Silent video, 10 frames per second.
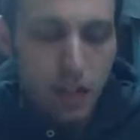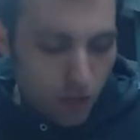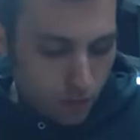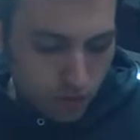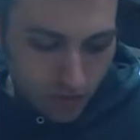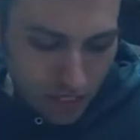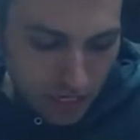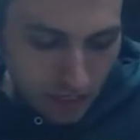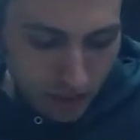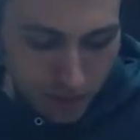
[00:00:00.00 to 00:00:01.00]
Hello,
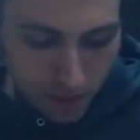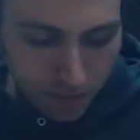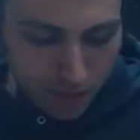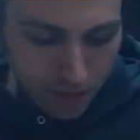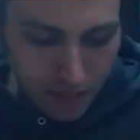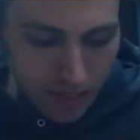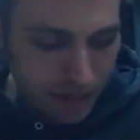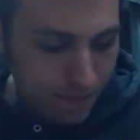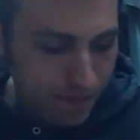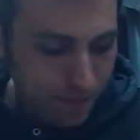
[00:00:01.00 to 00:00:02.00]
I need some help.
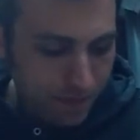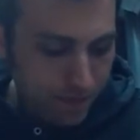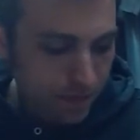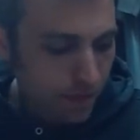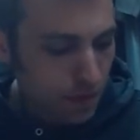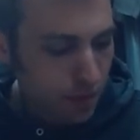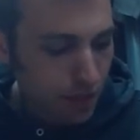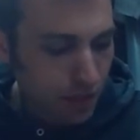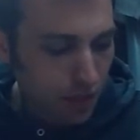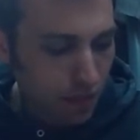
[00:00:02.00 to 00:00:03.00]
Um,
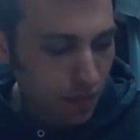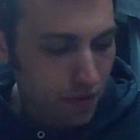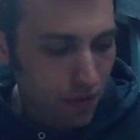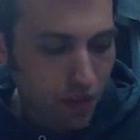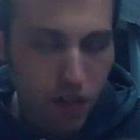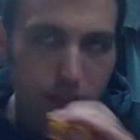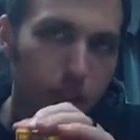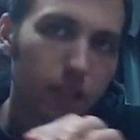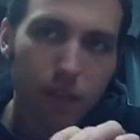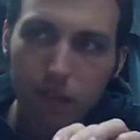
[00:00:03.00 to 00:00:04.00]
picked up this
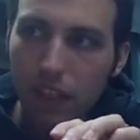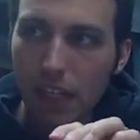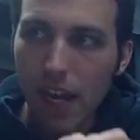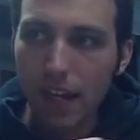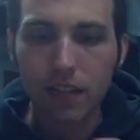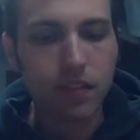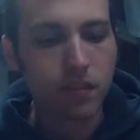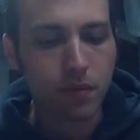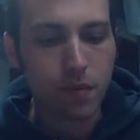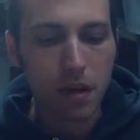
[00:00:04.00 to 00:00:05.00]

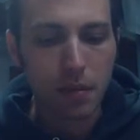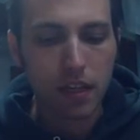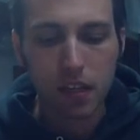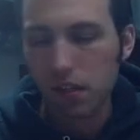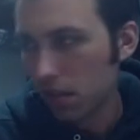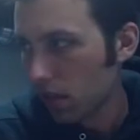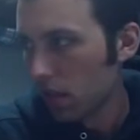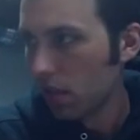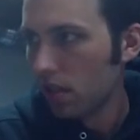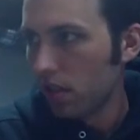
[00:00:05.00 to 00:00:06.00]
R615X from Hobby King
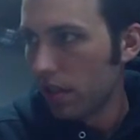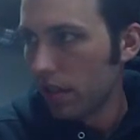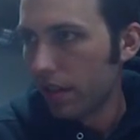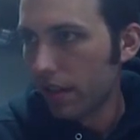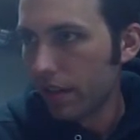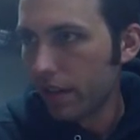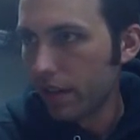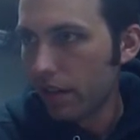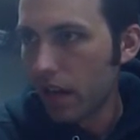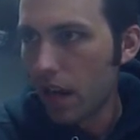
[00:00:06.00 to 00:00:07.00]

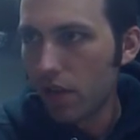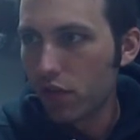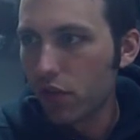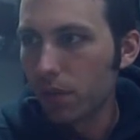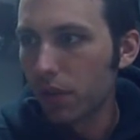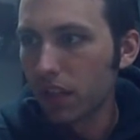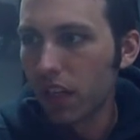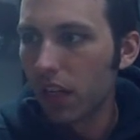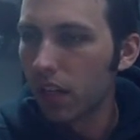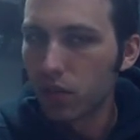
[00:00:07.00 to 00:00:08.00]
uh, and having trouble
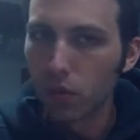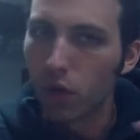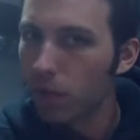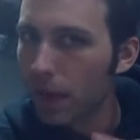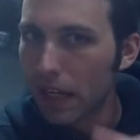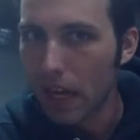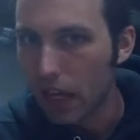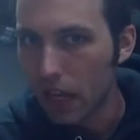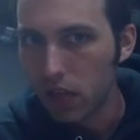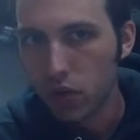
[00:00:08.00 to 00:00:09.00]
getting it to work with my
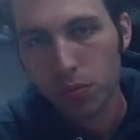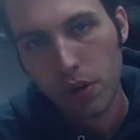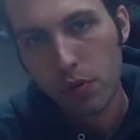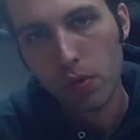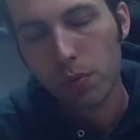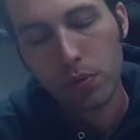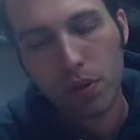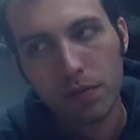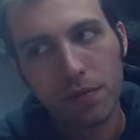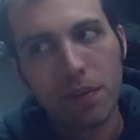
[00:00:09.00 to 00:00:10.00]
KK
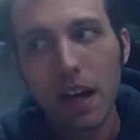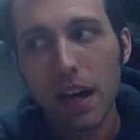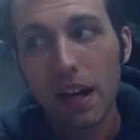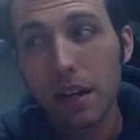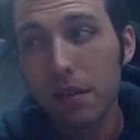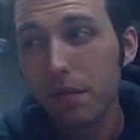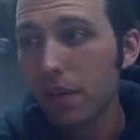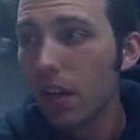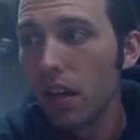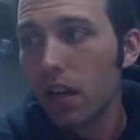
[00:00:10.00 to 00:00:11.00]
2.1.5,
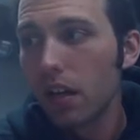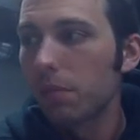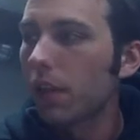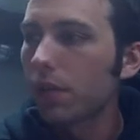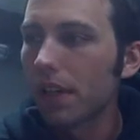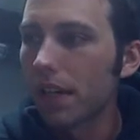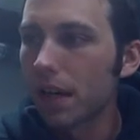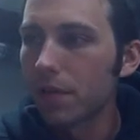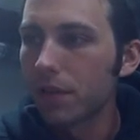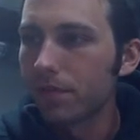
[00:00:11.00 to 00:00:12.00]
my
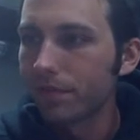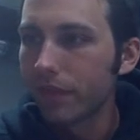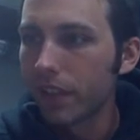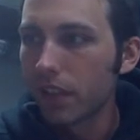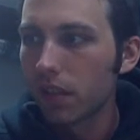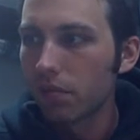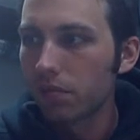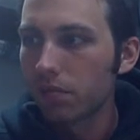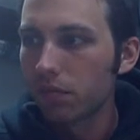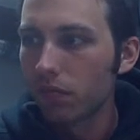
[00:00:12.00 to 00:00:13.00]
quadcopter,
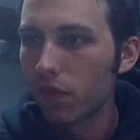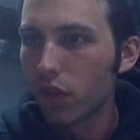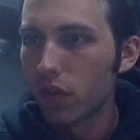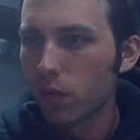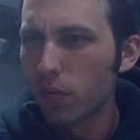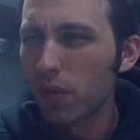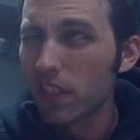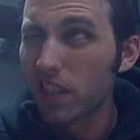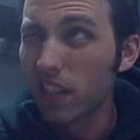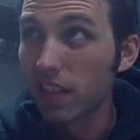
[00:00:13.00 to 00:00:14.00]
um, version
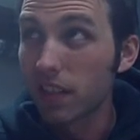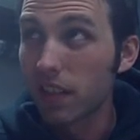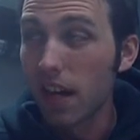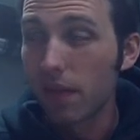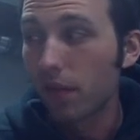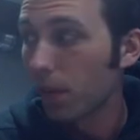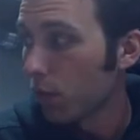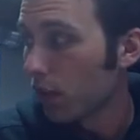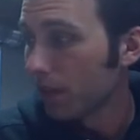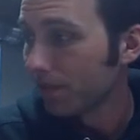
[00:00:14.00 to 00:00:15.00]
1.6 stock
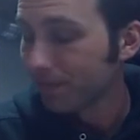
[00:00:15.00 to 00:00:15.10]
firmware.